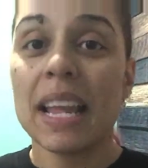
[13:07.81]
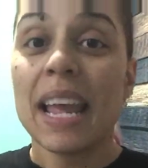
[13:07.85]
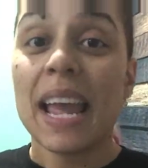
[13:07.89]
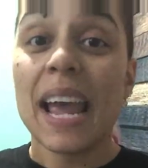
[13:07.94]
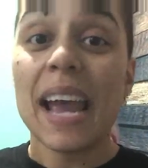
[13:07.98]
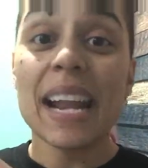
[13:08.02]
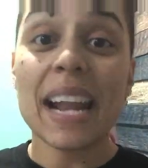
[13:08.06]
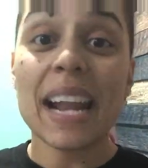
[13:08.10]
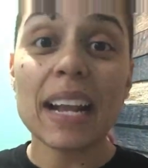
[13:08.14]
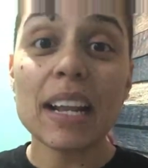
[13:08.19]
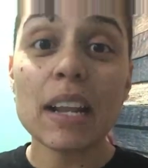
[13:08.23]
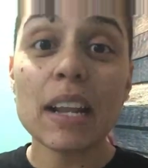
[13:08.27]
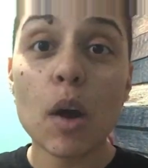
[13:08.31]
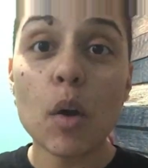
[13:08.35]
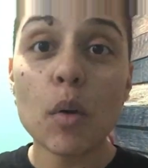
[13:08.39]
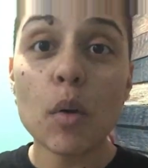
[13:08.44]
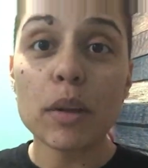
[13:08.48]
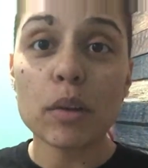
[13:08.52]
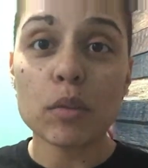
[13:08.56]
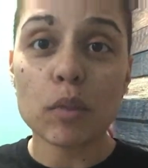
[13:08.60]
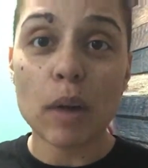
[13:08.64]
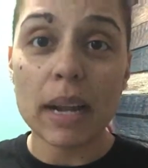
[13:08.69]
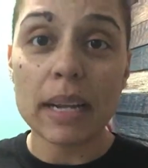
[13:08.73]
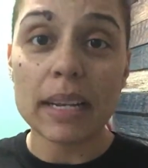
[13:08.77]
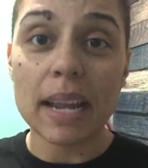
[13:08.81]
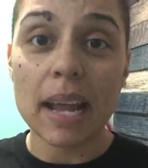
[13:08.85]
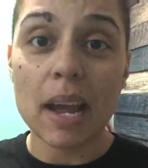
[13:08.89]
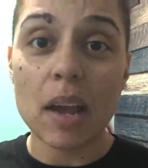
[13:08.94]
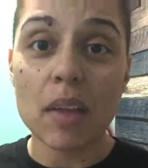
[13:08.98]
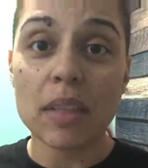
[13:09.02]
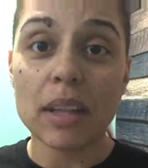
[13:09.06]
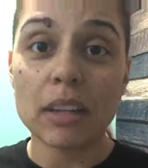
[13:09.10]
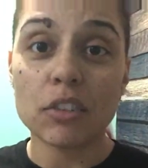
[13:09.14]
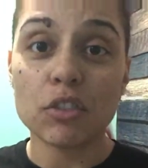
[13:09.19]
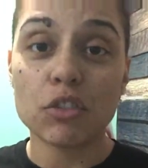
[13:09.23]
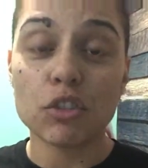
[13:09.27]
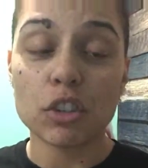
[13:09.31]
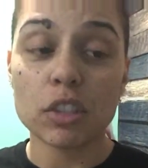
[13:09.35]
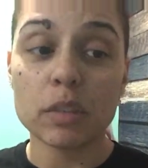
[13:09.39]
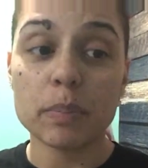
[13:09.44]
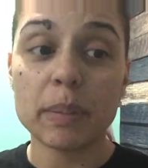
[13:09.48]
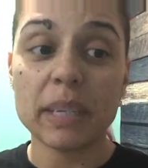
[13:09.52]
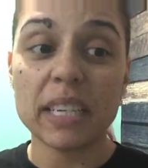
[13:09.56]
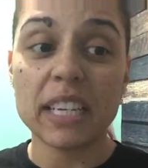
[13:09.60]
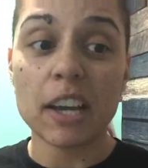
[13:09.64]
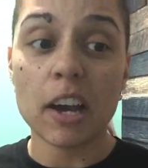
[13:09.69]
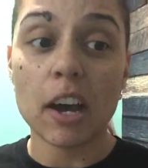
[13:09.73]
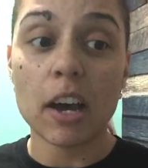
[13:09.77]
And I know that right now that's just
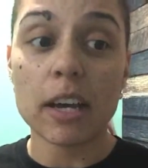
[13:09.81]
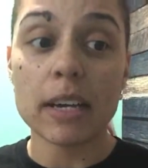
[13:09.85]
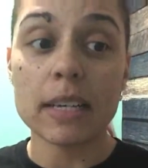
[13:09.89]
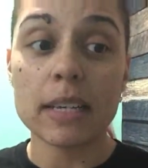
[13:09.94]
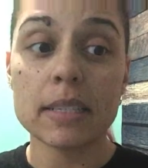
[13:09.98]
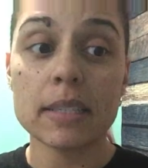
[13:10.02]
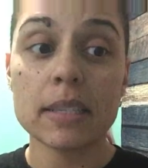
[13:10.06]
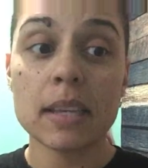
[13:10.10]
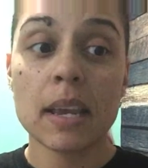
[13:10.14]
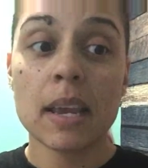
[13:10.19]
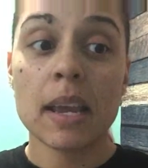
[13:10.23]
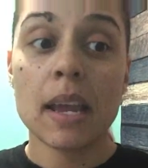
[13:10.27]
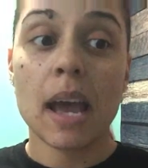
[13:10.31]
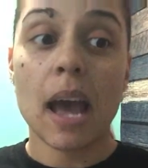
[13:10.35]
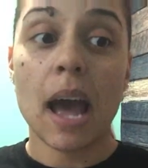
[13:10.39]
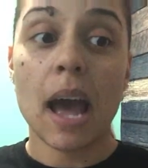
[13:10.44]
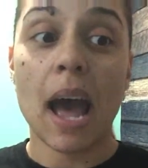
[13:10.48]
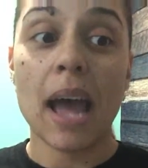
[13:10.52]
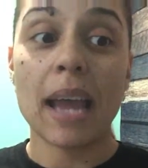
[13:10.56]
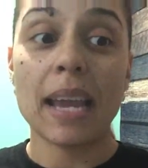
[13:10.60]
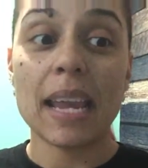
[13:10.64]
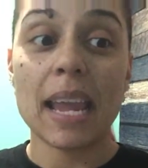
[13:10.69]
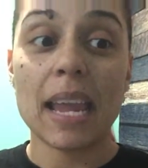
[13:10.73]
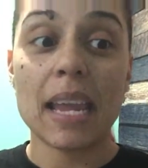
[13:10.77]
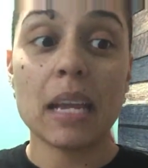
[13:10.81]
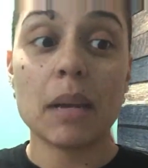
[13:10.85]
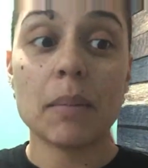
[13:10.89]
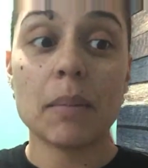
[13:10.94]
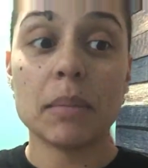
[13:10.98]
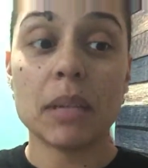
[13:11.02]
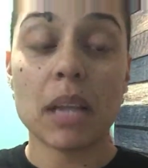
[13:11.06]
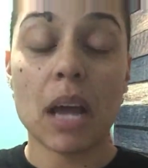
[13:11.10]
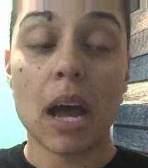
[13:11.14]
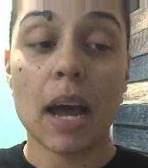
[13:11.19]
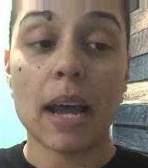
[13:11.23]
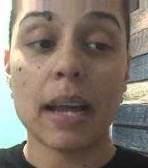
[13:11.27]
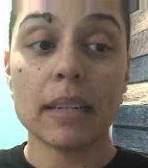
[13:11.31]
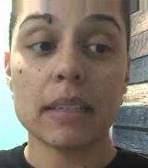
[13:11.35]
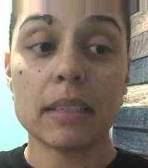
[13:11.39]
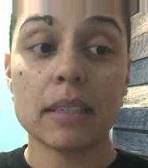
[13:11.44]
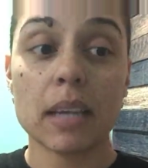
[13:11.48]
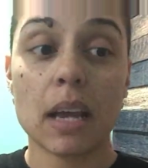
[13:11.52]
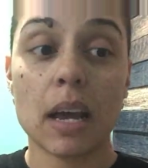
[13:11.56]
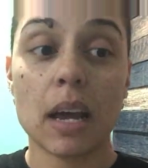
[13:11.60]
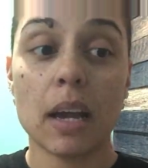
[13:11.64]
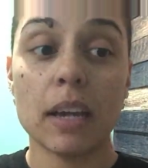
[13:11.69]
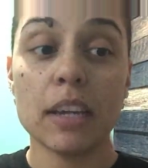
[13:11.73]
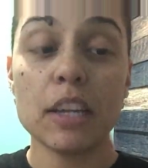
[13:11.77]
because I am not,
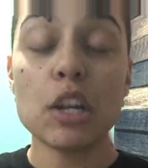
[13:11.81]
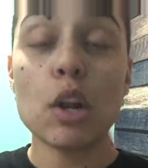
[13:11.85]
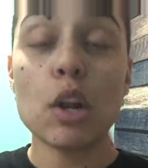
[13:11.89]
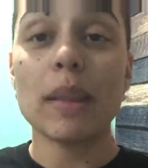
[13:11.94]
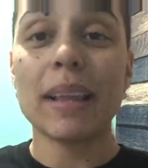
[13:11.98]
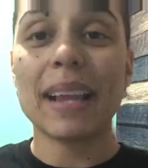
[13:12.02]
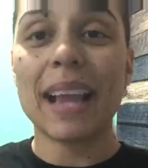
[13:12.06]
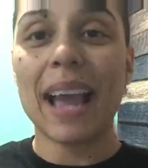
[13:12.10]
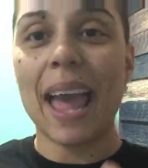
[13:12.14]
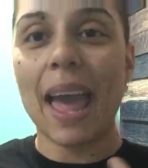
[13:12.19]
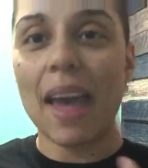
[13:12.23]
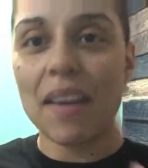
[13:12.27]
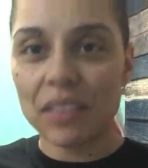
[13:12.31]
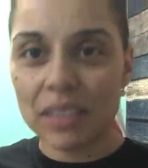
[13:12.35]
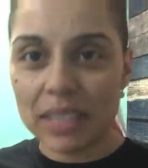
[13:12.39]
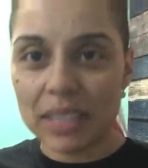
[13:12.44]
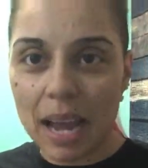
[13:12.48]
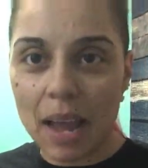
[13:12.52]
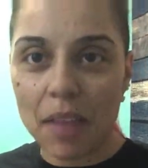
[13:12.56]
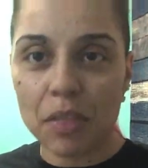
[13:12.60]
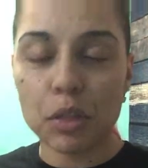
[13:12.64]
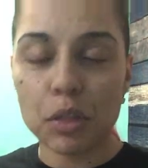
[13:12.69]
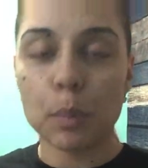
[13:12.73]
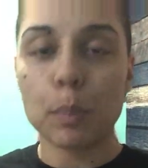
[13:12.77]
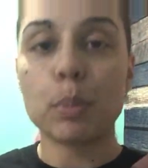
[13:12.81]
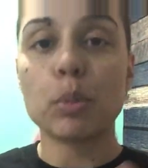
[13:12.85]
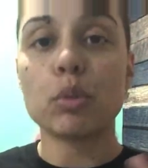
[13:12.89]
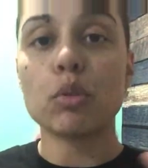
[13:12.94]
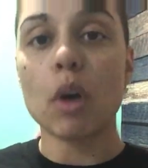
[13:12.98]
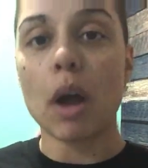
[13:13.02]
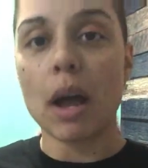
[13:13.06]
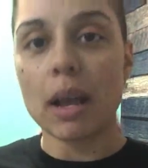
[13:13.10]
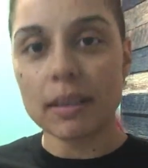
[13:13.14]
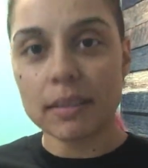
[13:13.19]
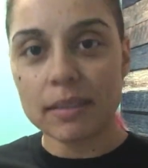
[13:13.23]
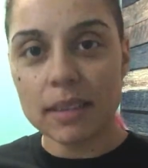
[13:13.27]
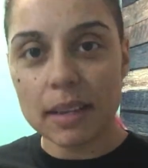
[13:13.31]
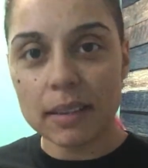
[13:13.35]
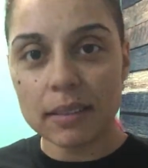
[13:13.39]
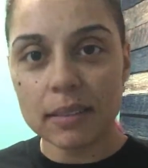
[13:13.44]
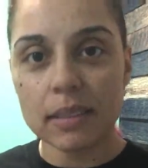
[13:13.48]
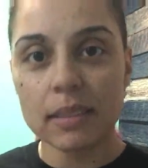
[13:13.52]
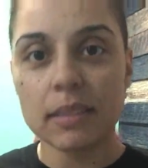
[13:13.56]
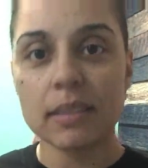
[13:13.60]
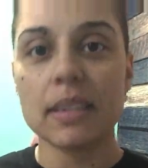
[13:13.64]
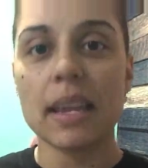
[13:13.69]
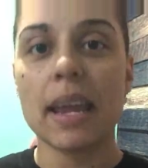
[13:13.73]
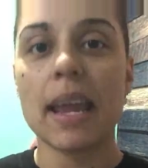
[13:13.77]
I haven't gotten the
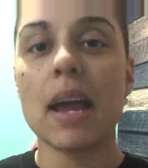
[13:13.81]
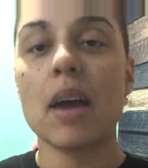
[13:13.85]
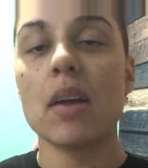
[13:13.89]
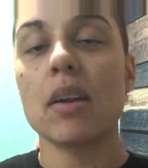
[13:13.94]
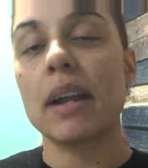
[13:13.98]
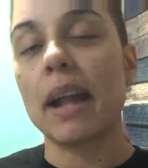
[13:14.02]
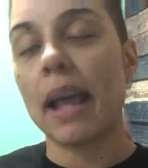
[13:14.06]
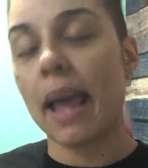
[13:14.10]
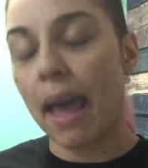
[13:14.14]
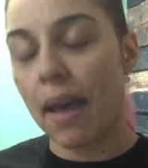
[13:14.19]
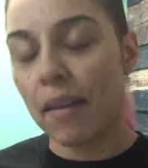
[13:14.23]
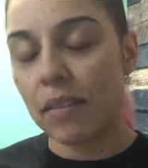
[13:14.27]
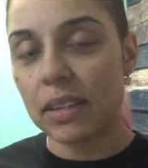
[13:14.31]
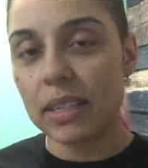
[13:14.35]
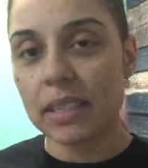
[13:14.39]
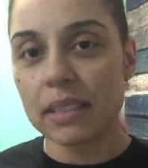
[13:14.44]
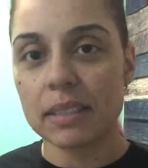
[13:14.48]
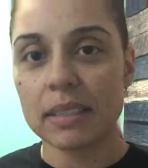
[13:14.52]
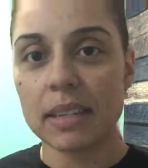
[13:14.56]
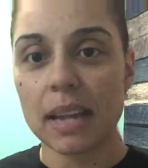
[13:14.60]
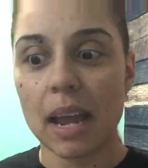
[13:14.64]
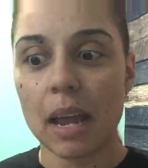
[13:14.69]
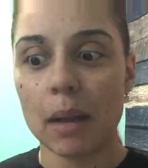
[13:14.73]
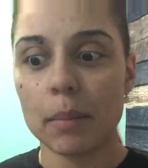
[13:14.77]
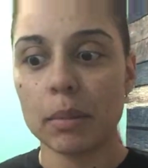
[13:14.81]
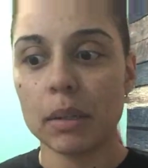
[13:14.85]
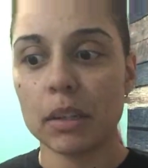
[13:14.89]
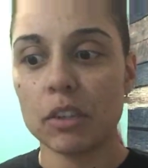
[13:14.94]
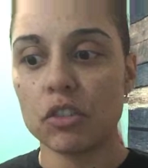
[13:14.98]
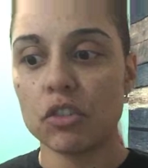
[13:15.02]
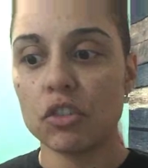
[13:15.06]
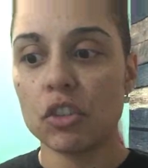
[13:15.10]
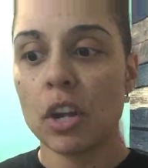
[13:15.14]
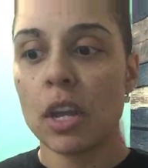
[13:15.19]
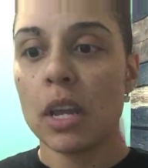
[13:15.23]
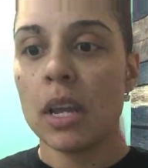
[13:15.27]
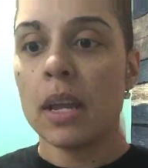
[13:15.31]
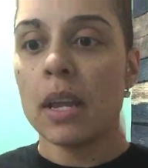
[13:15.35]
processes down and I haven't established,